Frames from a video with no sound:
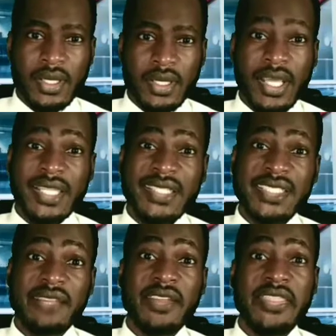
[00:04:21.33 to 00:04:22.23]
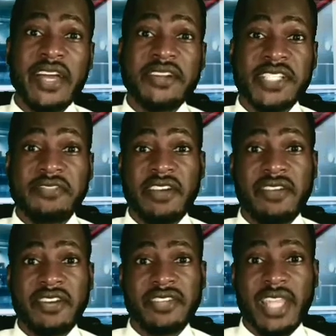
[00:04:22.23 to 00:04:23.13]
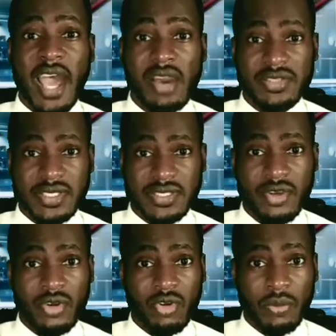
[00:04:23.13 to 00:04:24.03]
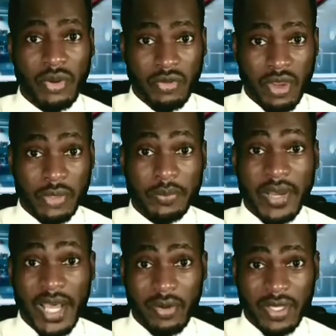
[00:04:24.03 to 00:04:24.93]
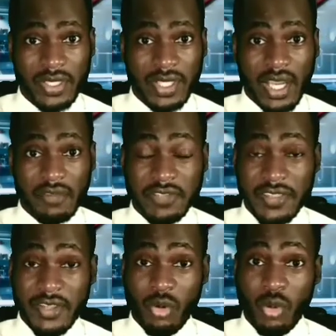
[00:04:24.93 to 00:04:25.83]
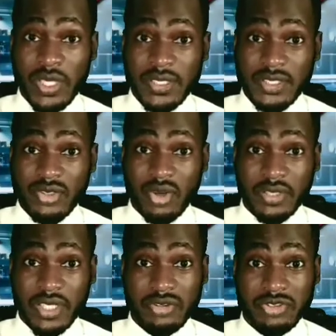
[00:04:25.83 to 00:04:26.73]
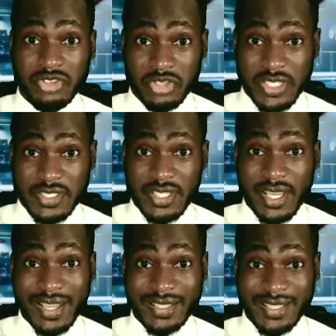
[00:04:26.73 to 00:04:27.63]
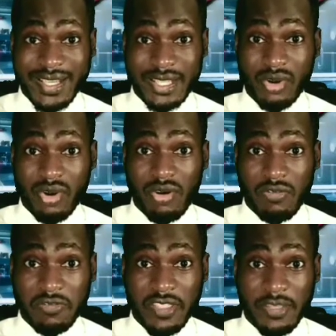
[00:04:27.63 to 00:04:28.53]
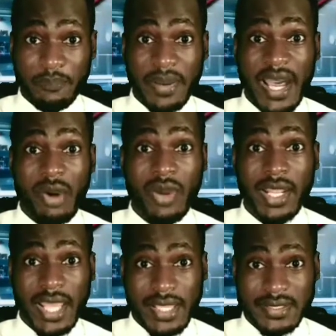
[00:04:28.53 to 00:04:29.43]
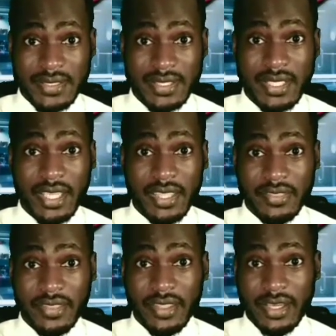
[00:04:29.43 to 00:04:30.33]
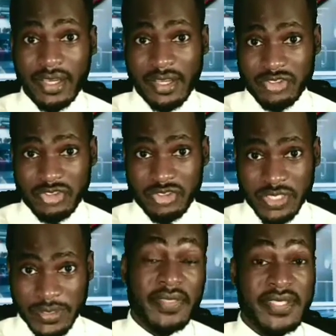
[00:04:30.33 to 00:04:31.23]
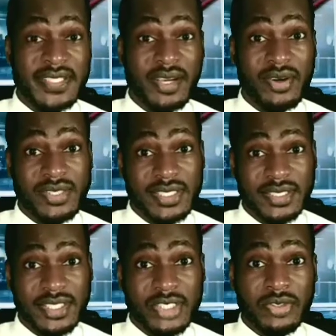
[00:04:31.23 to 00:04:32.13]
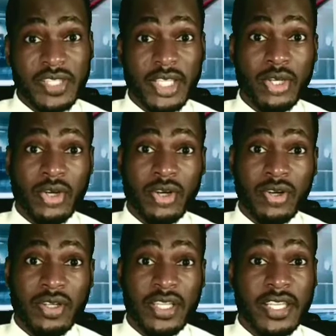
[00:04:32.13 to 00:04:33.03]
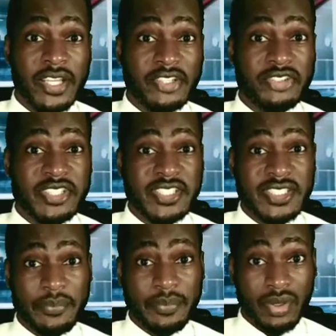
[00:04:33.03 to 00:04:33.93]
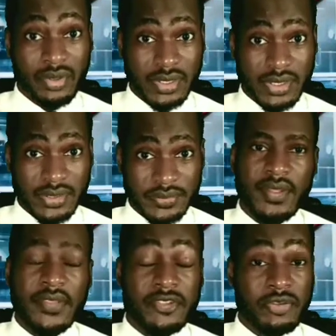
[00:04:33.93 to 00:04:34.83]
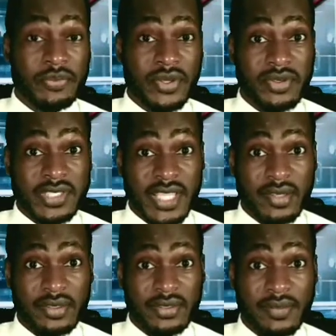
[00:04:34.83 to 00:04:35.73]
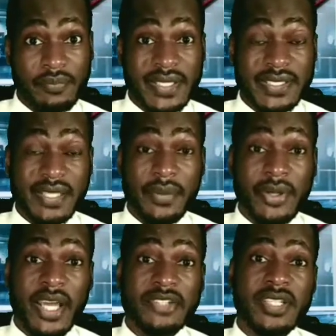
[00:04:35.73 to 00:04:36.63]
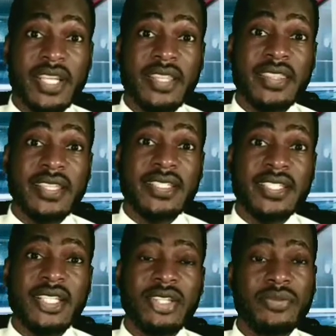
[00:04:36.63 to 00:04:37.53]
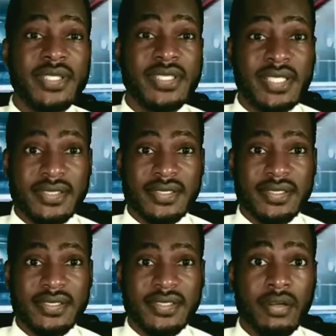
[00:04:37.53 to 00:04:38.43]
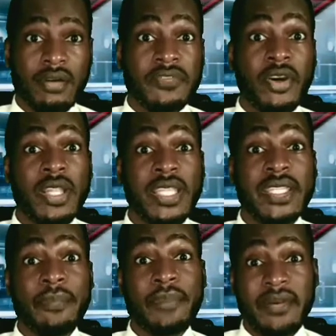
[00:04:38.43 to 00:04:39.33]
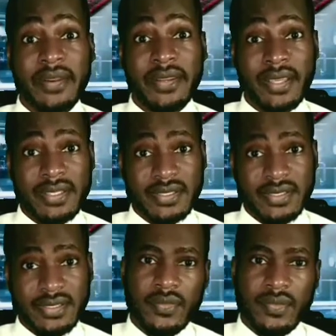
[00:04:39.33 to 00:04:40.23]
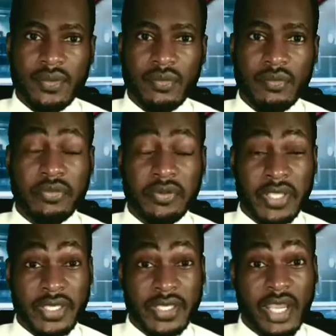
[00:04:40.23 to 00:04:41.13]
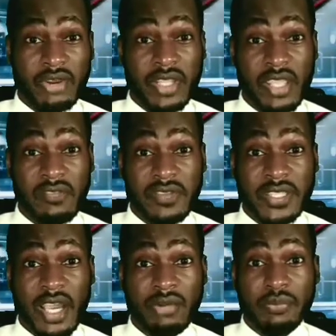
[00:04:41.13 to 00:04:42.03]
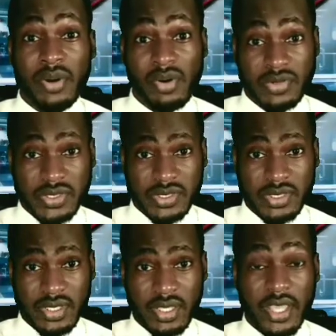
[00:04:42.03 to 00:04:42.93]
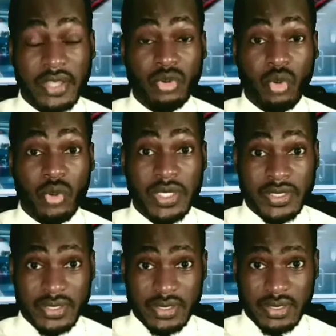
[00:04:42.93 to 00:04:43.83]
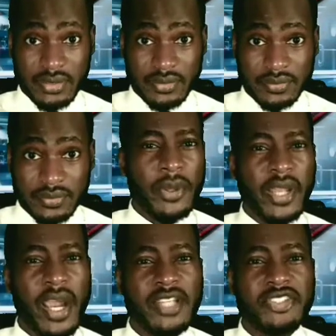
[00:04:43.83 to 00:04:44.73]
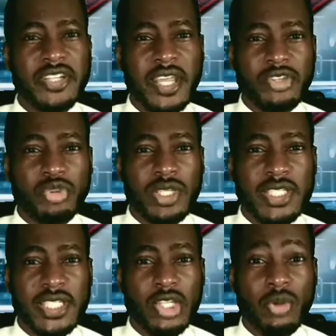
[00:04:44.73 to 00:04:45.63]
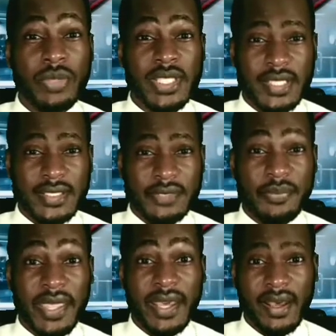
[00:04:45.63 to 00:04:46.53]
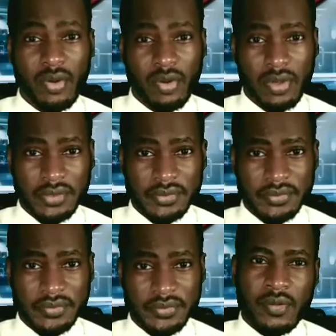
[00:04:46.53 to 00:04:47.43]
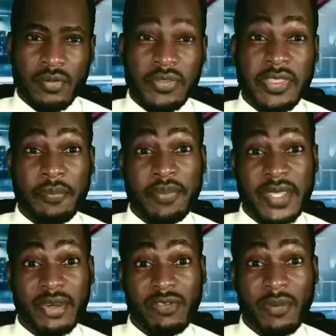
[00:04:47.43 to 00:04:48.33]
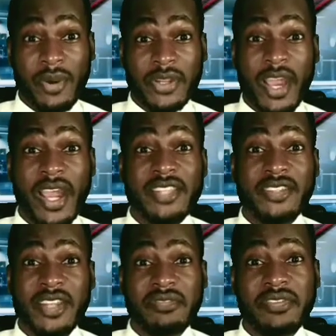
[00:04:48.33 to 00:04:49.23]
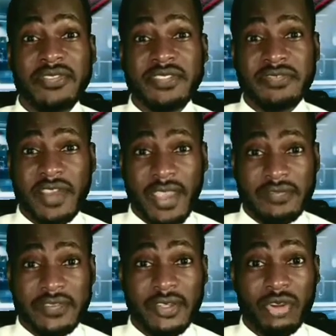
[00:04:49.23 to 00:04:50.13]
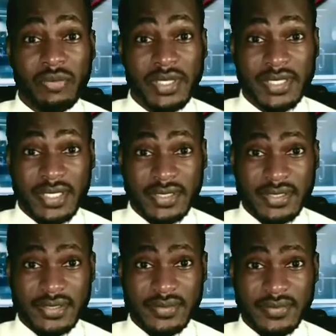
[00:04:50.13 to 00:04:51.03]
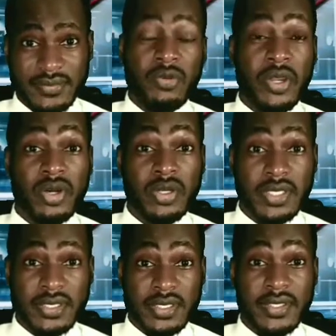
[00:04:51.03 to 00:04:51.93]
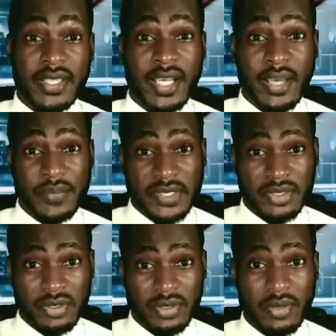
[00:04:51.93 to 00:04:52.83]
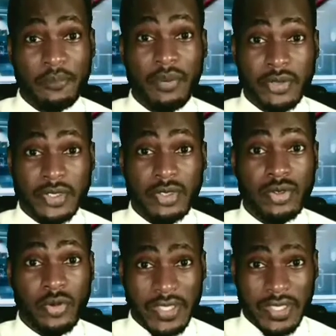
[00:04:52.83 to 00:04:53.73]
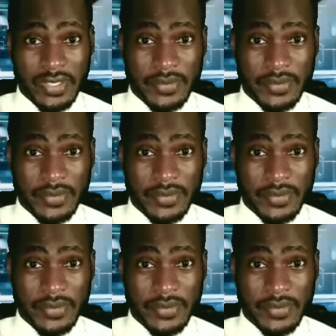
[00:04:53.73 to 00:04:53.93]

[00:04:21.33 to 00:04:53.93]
At least 7,500 houses will be without power after the wind knocked down trees and cut off the power lines in the country. This is according to the local electricity board. The tropical cyclone passed about 130 kilometers of the holiday paradise, bringing down heavy downpours and wind, about 120 kilometers per hour, with the peak of about 155 kilometers, recorded in the capital, Port Louis.